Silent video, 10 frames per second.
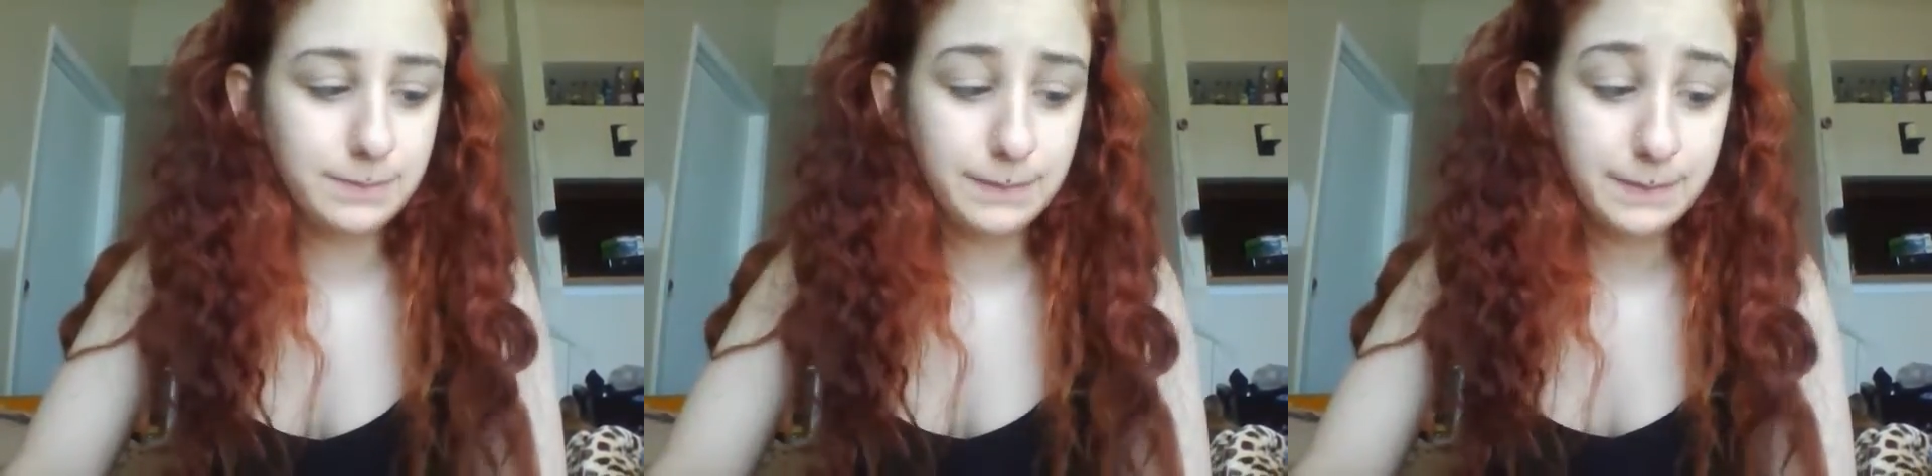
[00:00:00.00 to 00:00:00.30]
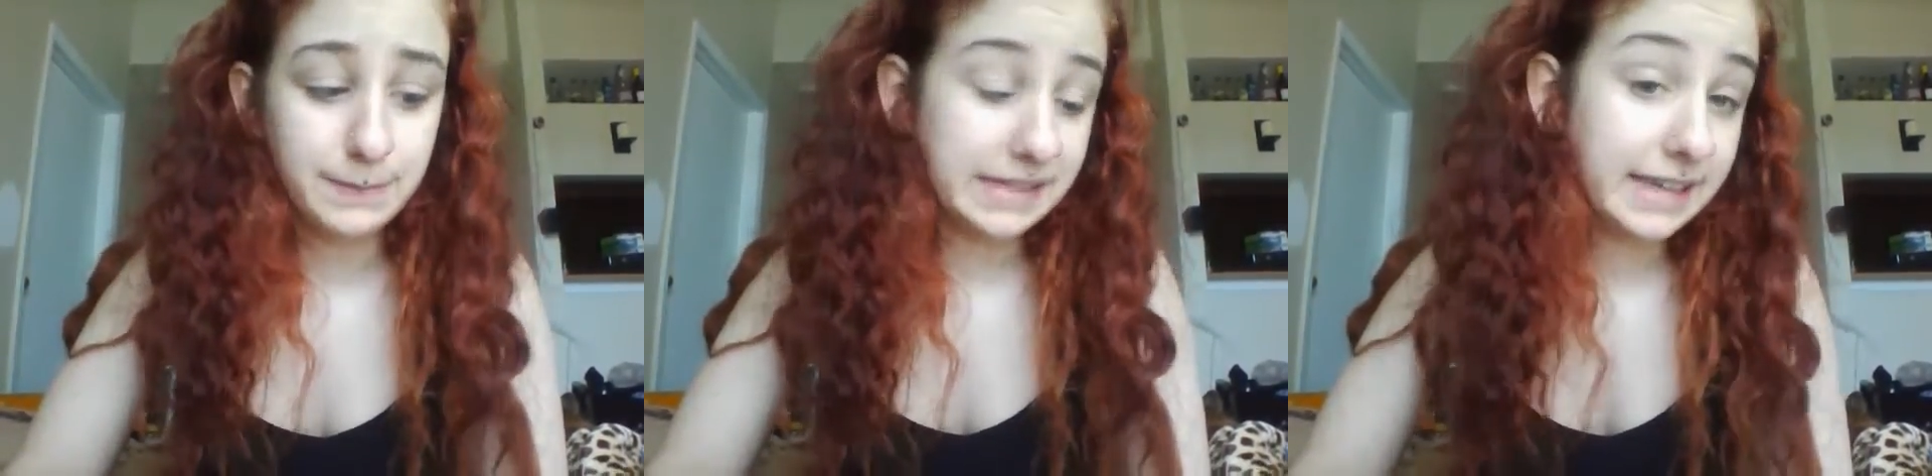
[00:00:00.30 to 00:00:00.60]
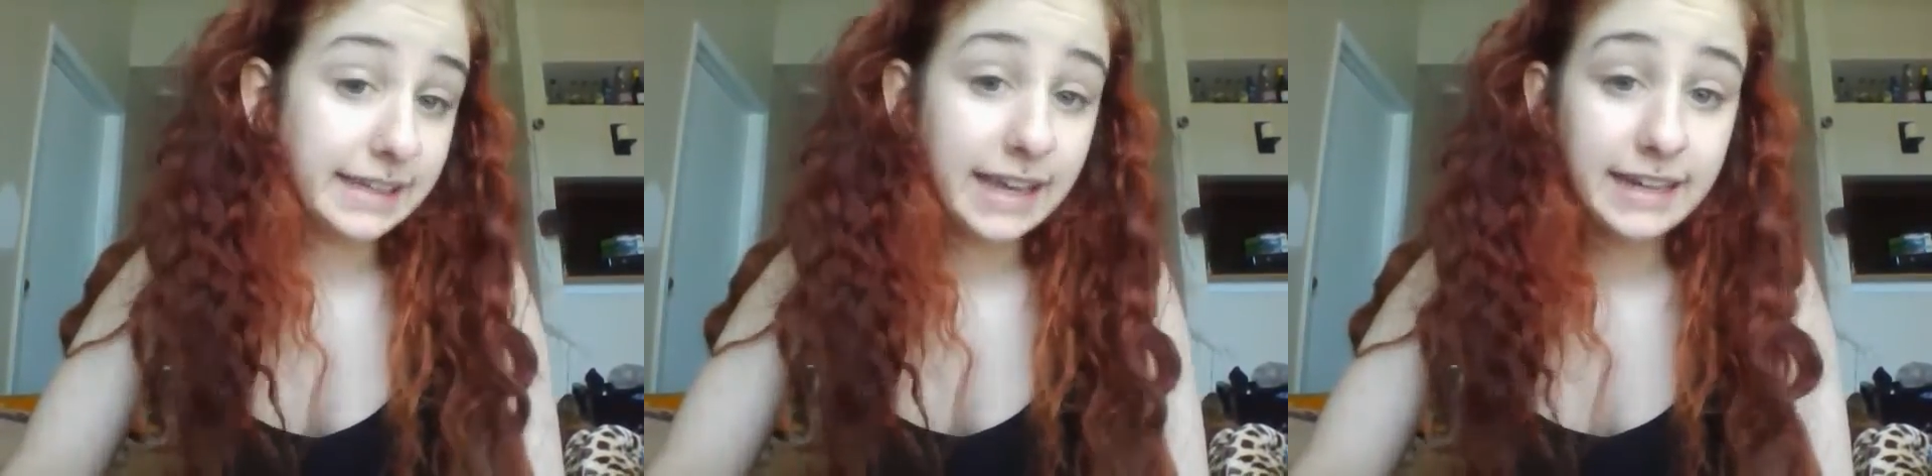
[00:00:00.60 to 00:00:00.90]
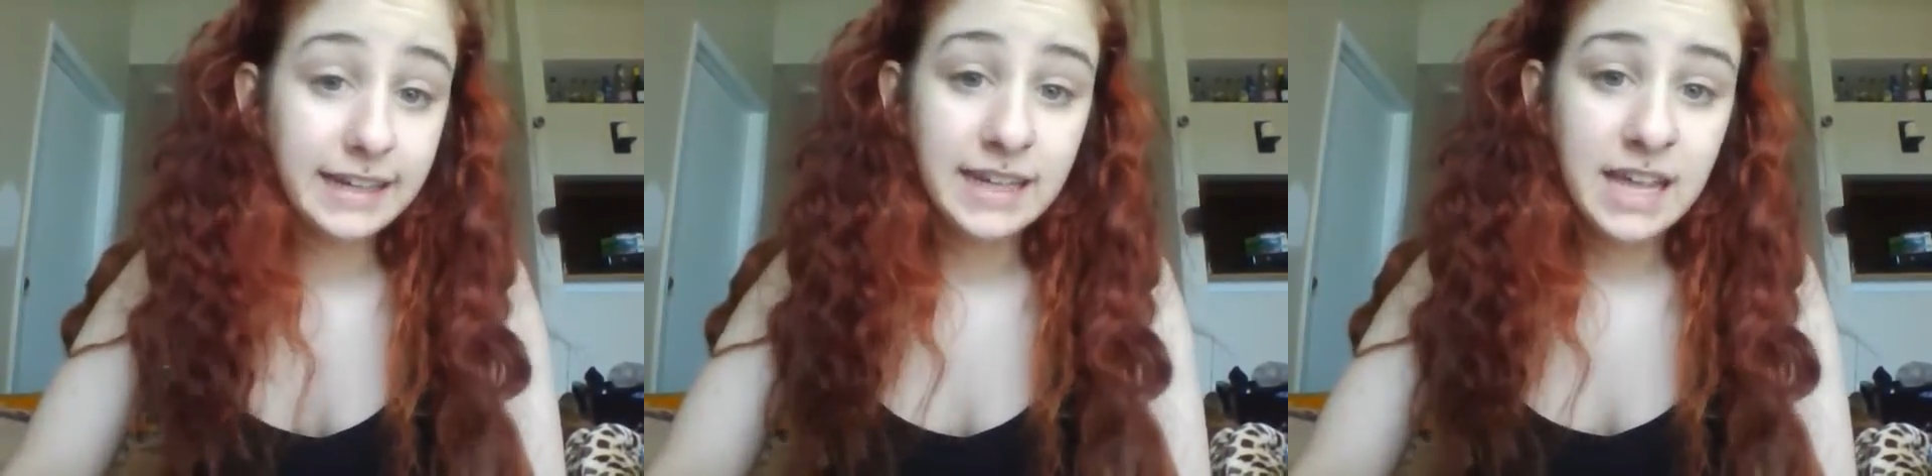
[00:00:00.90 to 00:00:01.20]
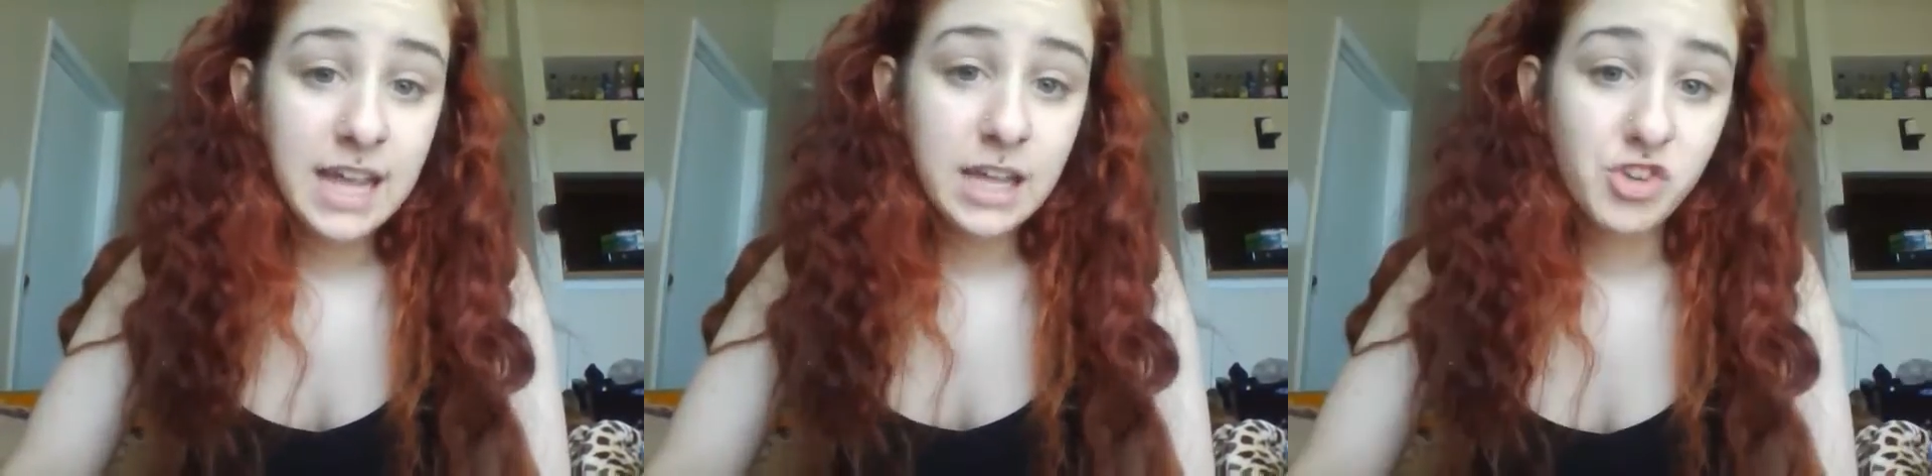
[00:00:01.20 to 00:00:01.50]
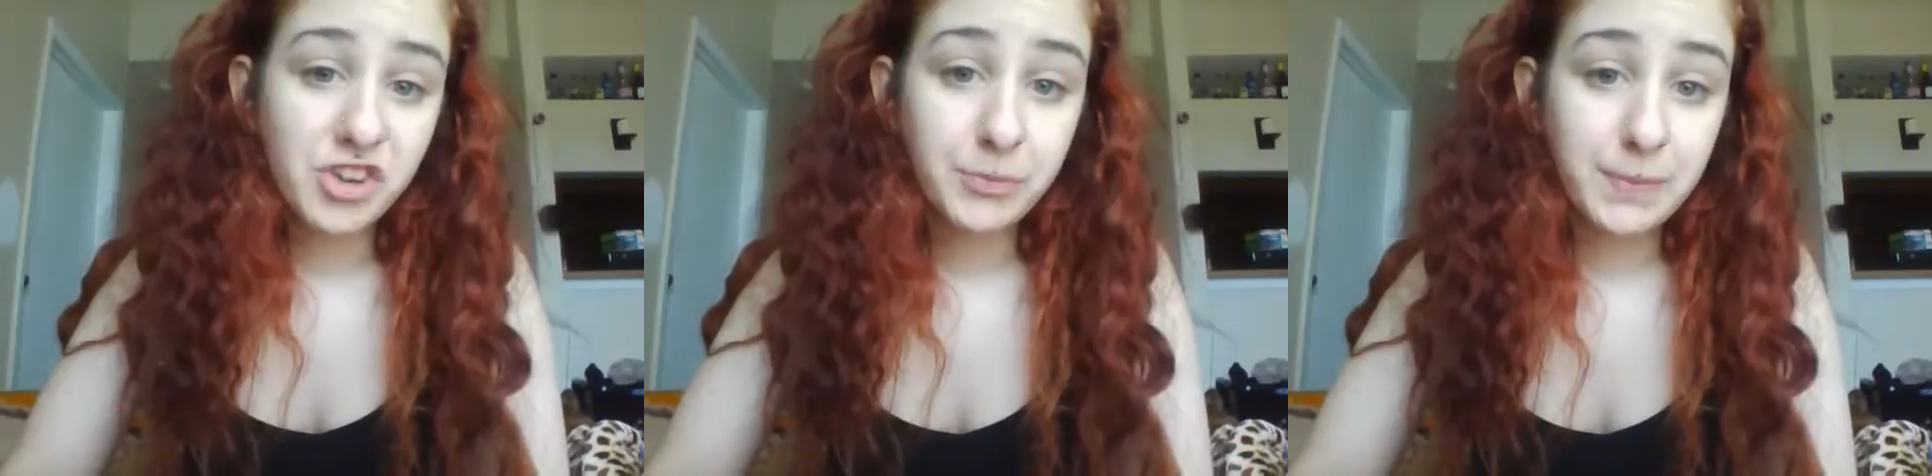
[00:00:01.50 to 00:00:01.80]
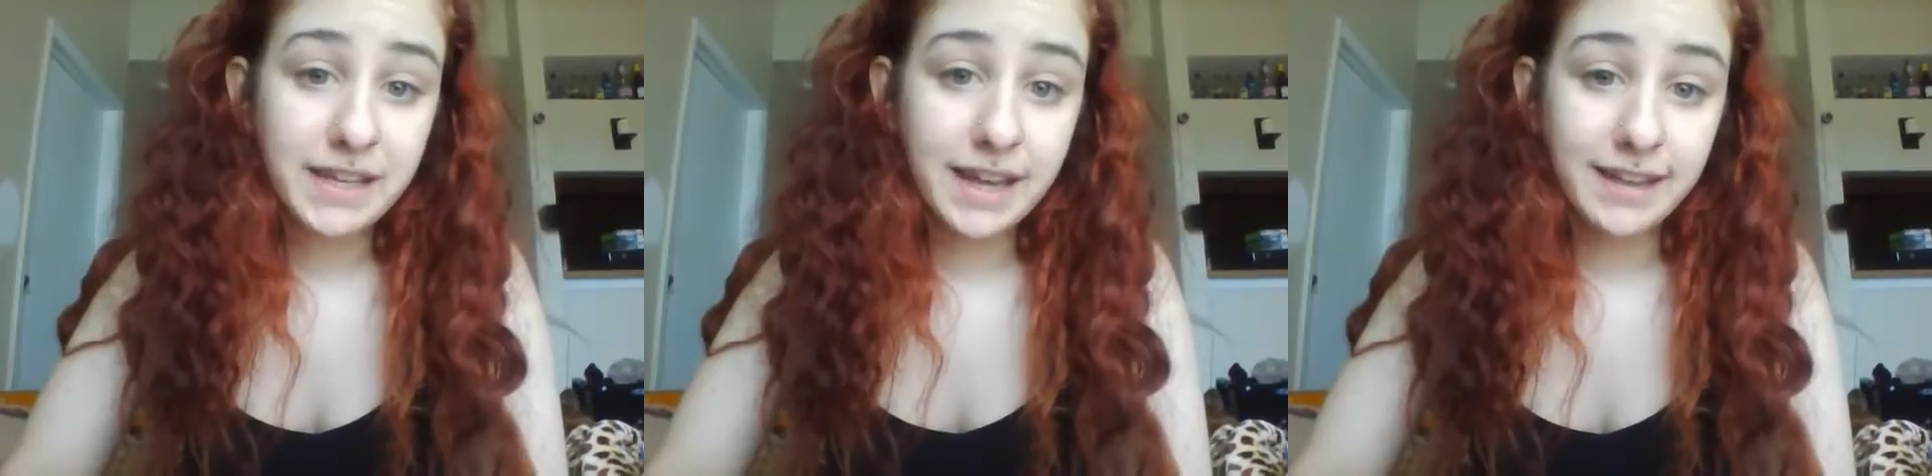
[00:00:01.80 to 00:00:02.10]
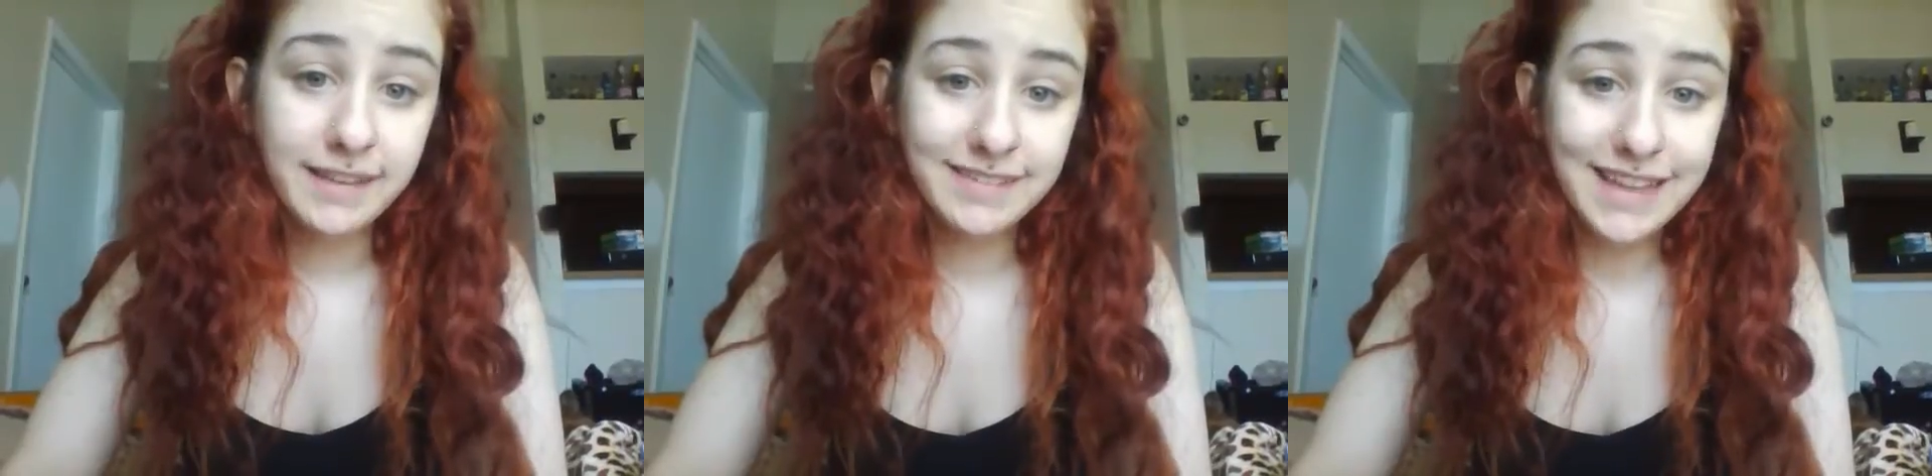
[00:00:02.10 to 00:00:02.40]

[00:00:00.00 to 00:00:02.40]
being in it just because